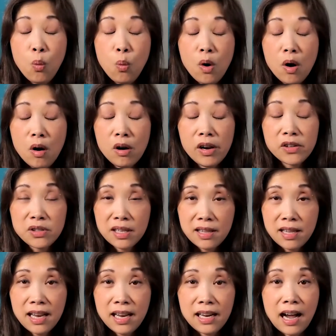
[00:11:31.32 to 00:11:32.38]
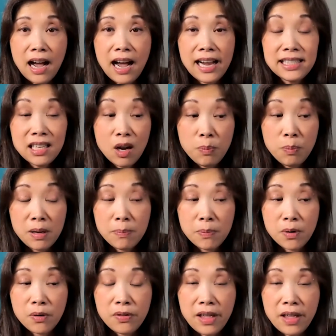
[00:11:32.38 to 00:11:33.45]
Well, here's the thing. I tell
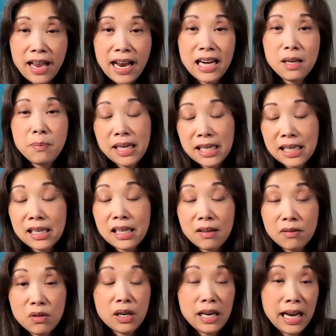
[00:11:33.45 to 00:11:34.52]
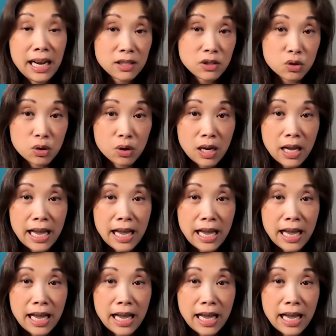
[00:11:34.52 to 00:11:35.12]
people that anybody can give you an answer.